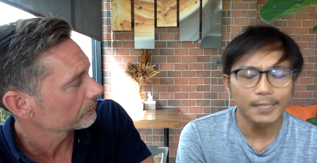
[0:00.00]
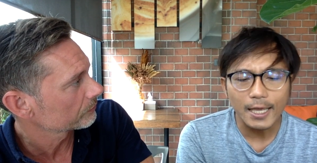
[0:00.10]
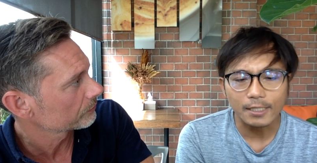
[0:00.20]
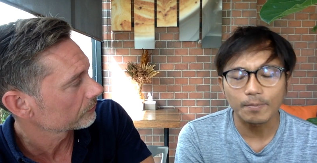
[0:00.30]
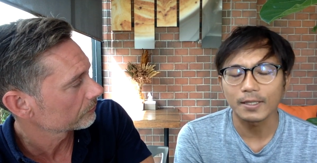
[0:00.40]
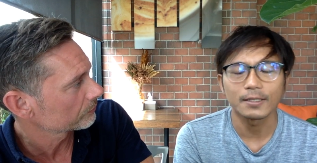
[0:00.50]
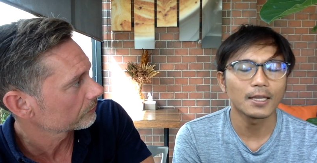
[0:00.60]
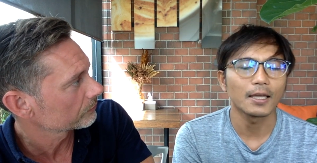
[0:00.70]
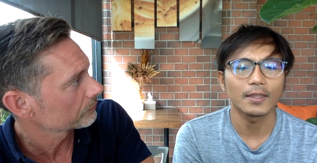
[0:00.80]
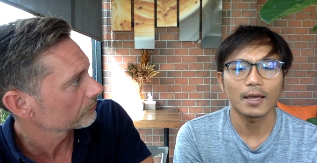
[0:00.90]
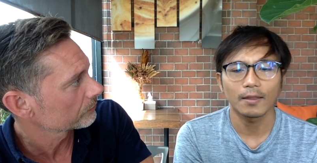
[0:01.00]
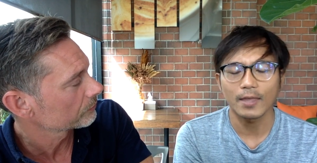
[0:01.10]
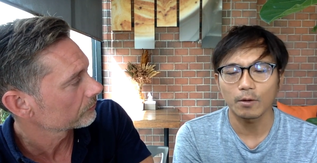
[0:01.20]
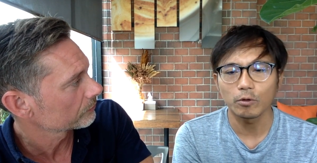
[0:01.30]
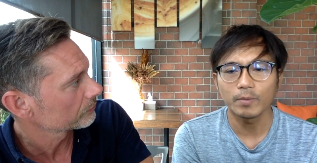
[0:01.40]
Speaker 1: Yes, but yeah,
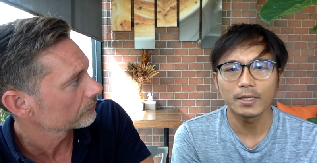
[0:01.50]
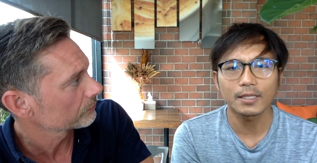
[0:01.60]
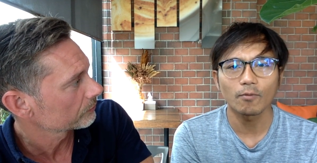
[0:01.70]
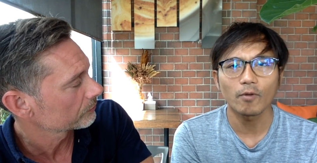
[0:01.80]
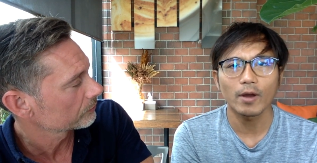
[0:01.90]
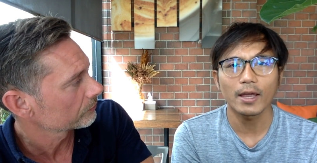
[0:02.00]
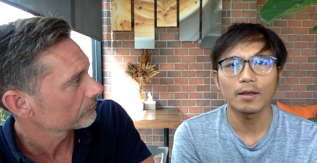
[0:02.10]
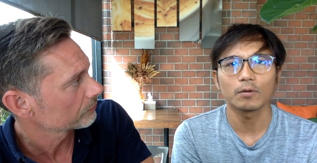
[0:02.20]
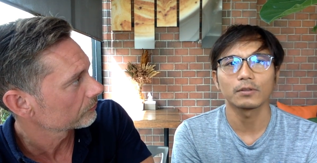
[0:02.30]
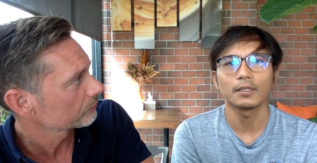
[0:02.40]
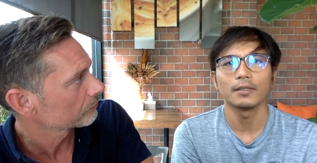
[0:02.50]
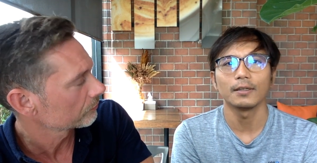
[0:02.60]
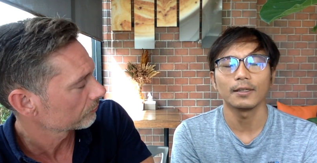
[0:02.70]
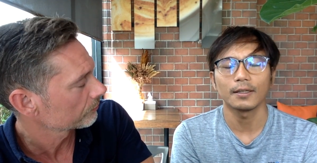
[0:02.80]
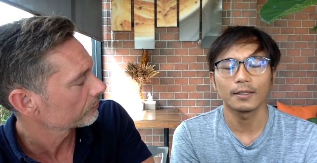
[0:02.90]
there could be somewhere else
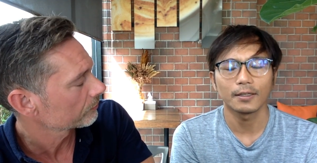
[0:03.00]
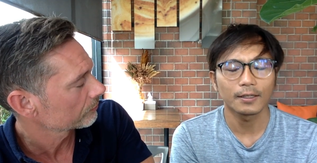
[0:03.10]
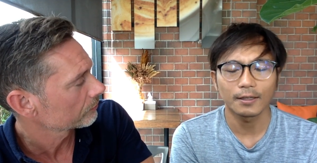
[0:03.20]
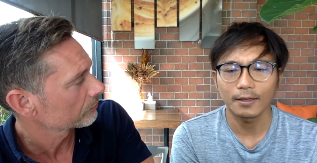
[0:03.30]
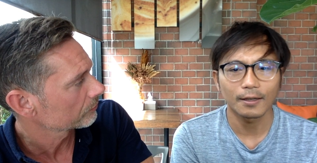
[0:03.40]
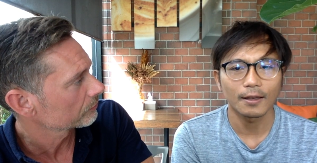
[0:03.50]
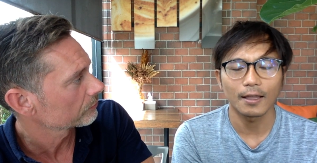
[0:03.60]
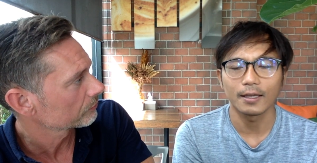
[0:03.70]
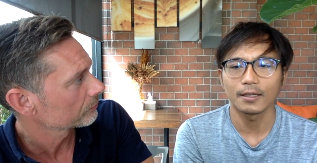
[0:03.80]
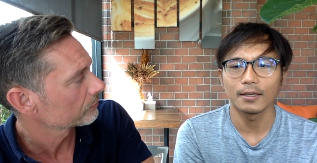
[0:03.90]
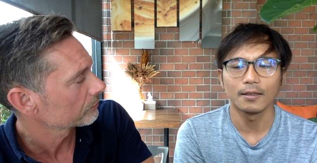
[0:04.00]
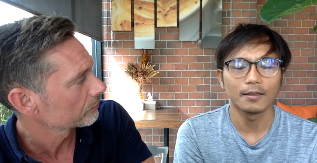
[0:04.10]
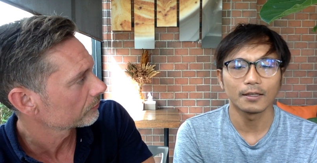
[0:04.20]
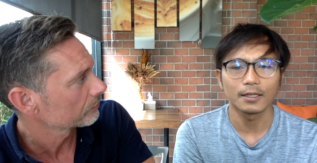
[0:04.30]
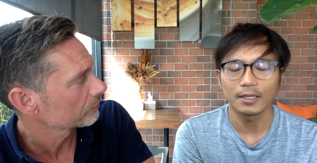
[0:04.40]
in, like in
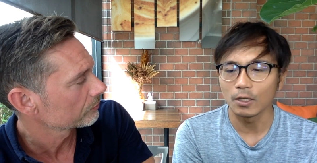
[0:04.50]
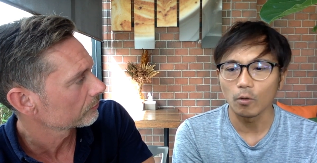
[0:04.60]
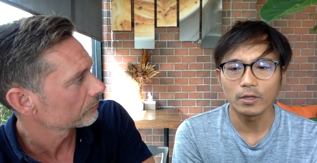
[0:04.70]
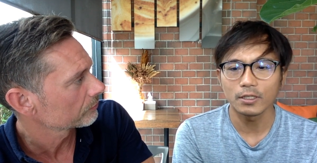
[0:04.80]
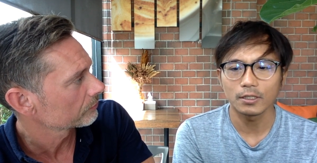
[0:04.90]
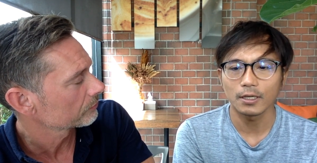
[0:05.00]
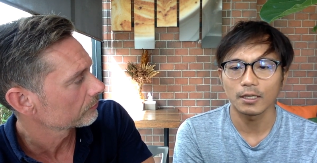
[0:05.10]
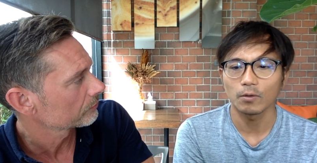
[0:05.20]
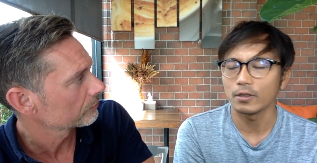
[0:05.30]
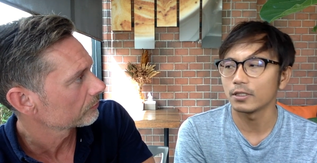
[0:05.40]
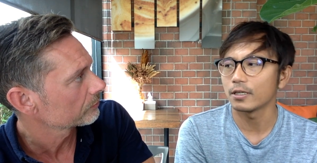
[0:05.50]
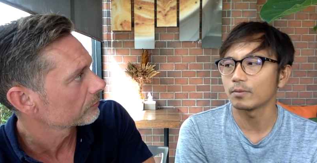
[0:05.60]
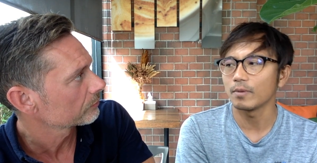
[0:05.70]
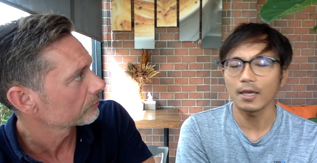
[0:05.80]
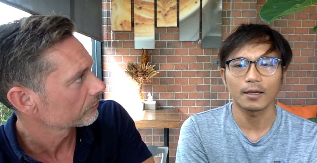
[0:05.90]
Indonesia. Indonesia
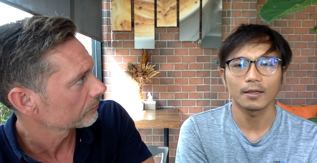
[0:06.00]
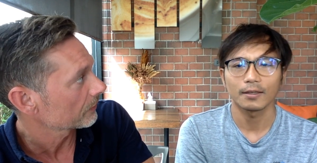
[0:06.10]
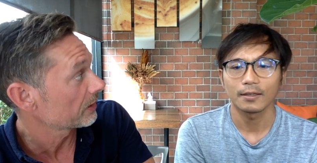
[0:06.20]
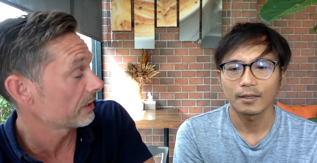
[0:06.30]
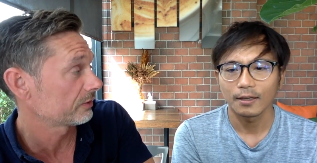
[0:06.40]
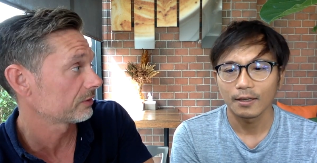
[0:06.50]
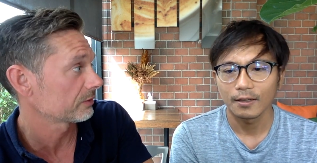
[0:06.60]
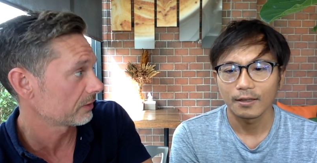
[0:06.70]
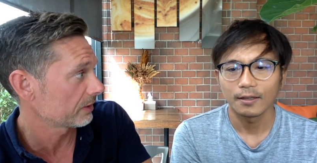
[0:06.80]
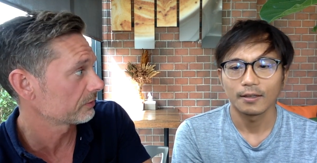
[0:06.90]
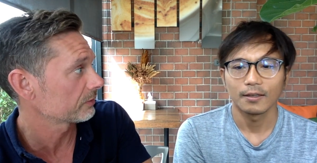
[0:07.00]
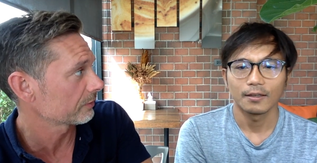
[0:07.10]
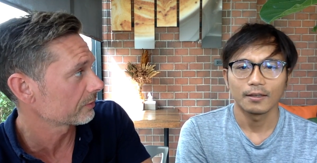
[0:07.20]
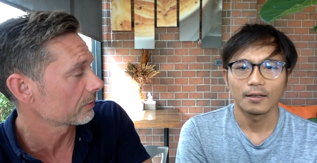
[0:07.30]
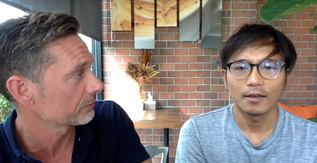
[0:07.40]
is big. Yes, yes,
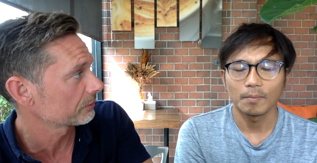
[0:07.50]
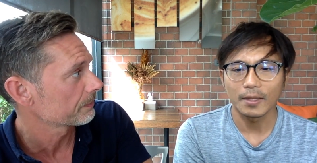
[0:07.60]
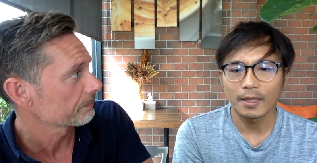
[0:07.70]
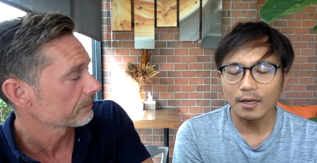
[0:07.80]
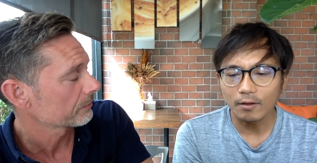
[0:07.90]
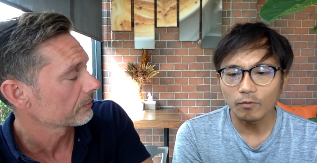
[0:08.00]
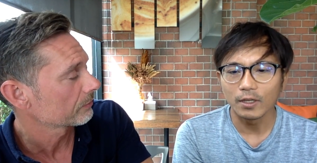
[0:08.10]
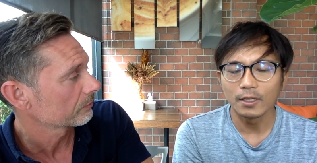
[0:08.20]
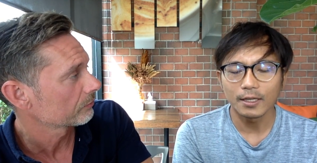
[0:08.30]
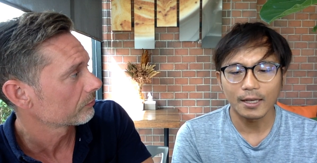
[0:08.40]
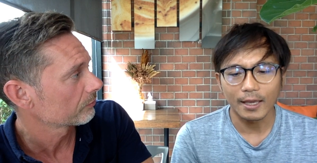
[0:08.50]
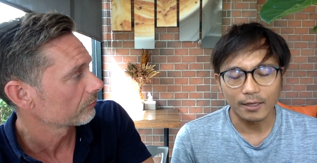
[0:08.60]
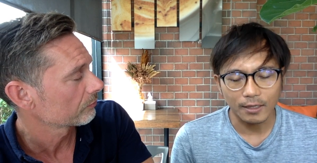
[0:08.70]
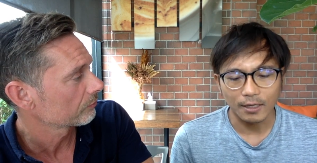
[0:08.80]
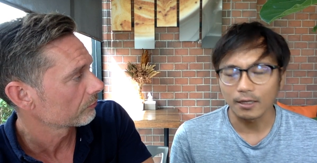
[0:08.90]
of course. But then we need
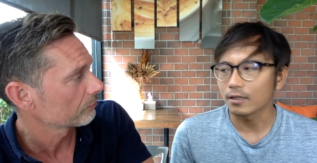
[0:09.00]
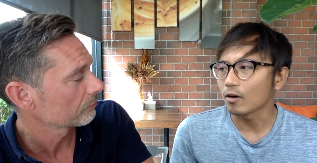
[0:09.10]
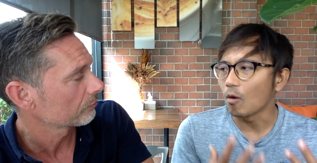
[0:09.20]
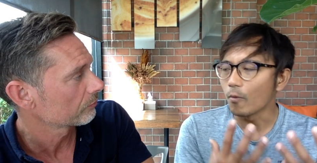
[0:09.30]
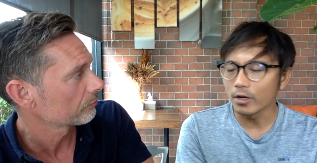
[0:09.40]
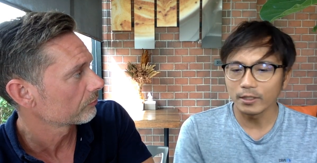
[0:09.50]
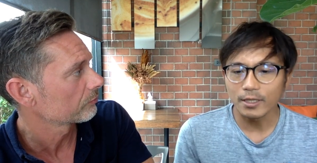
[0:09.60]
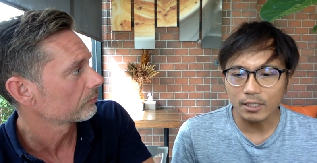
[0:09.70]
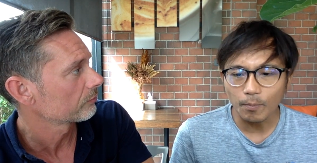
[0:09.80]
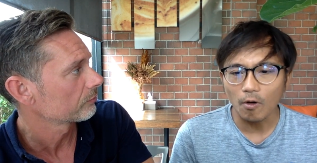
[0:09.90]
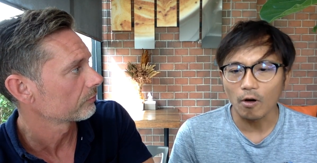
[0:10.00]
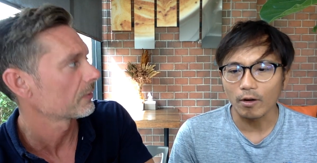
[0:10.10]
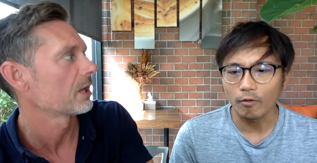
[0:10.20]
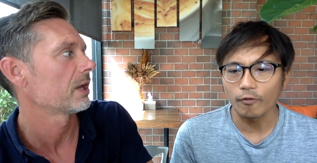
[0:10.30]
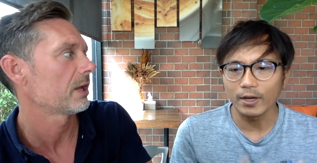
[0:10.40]
like community support
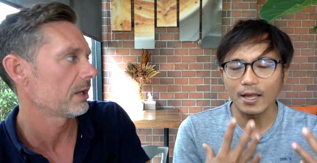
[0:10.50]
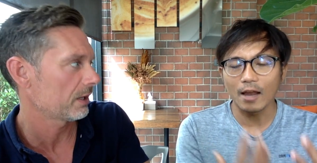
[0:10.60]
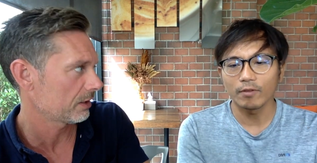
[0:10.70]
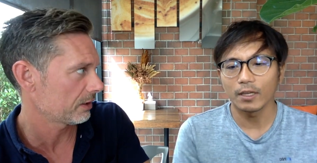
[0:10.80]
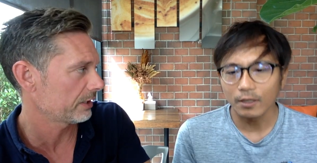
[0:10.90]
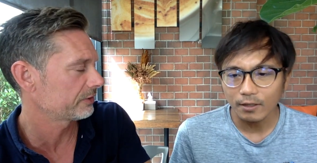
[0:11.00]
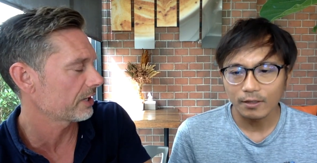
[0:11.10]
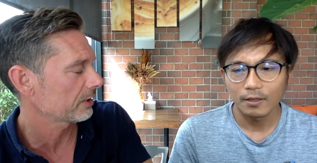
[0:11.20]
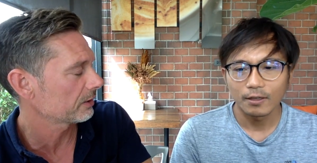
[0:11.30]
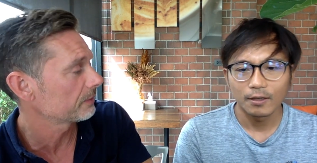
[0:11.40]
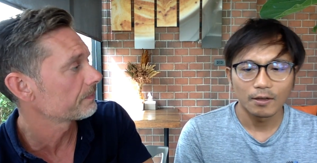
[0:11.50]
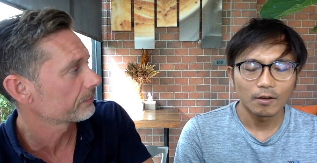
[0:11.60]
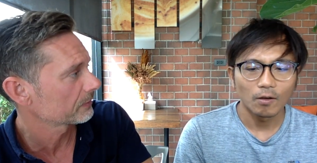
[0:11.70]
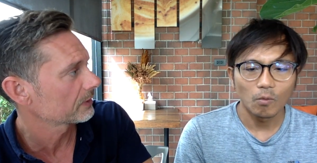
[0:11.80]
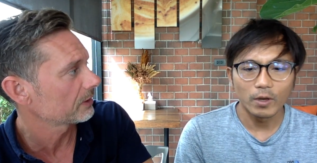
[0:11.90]
of freediving. Exactly.
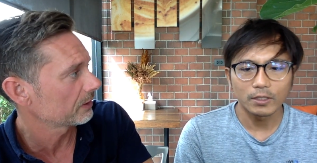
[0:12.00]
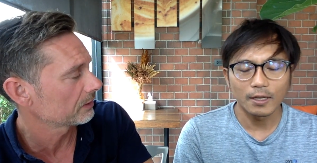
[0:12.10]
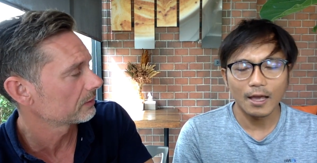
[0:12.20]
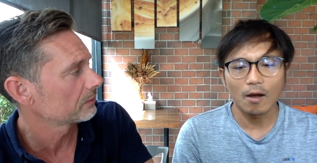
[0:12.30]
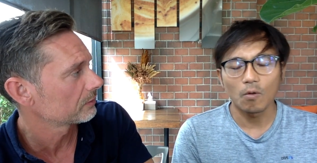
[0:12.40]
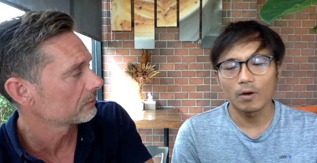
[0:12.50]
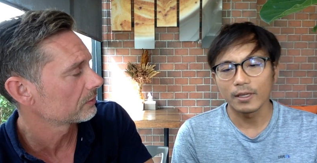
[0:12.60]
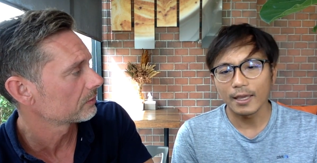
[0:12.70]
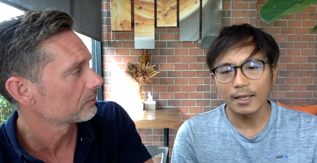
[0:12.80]
Which now only